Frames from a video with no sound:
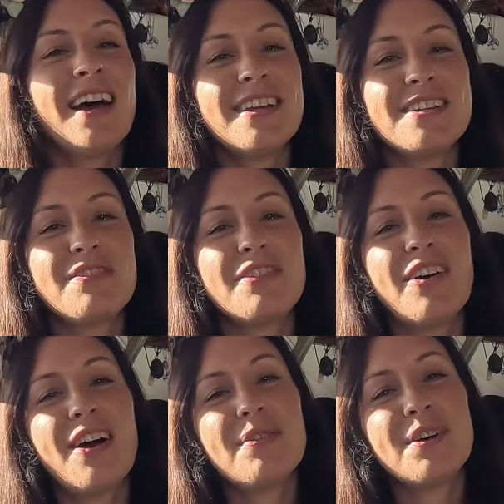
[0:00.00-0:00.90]
And if
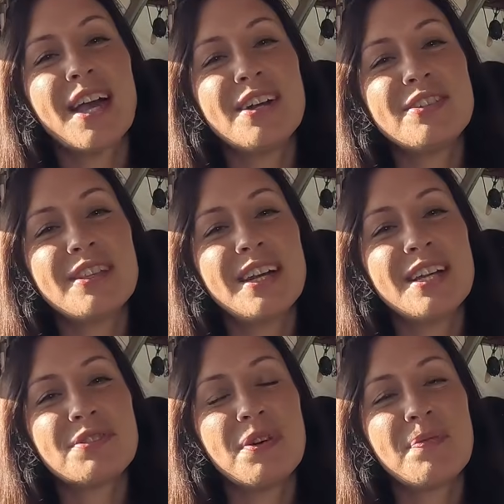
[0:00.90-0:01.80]
not, I will catch you in the
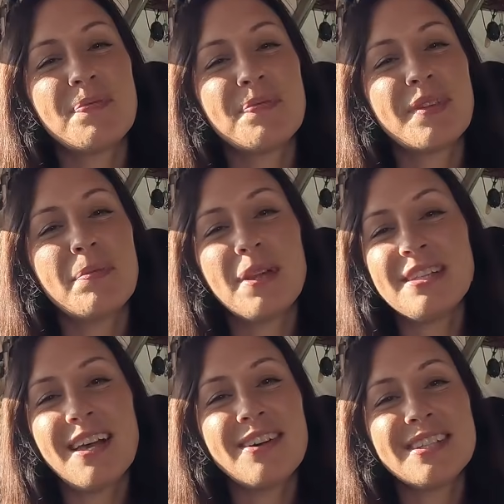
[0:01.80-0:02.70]
next one.
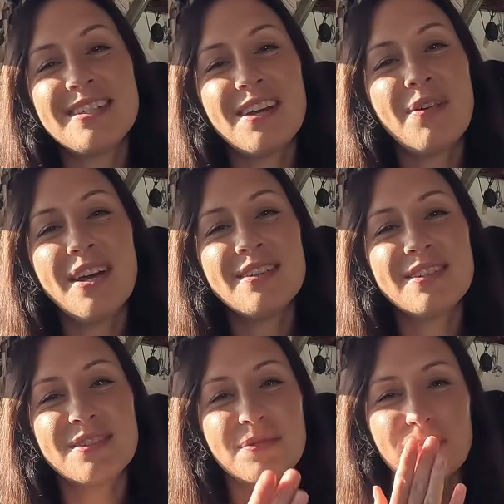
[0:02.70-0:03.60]
Peace out and stay wild.